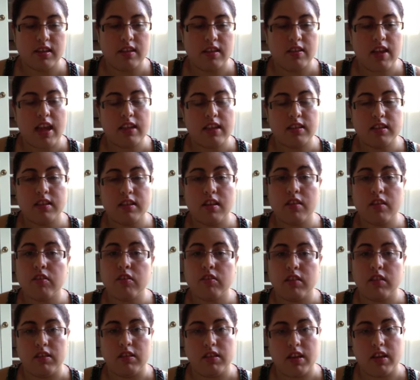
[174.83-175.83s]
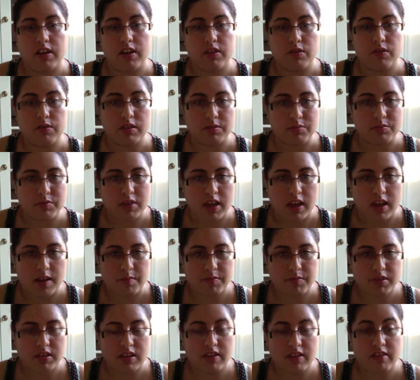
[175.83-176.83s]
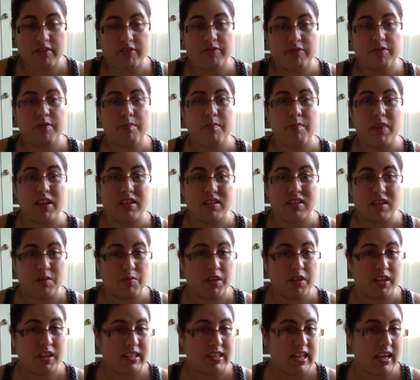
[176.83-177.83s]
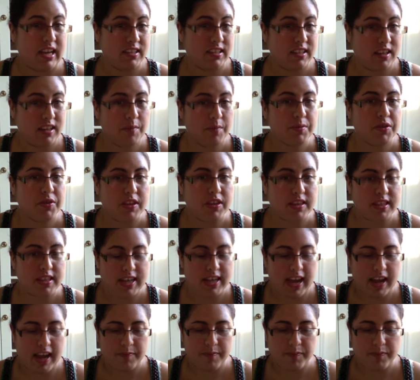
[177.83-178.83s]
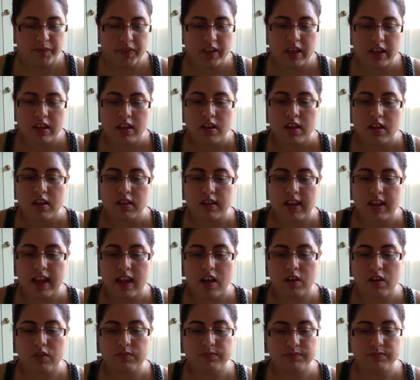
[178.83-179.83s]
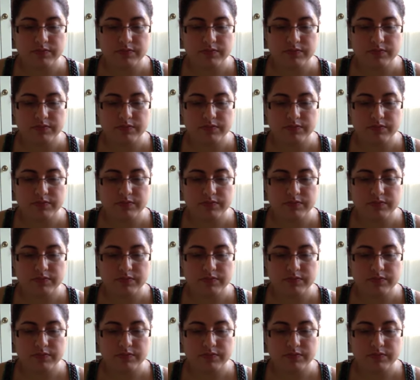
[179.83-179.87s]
and that's another thing that I do sometimes if my stomach is acting up during the day. Now,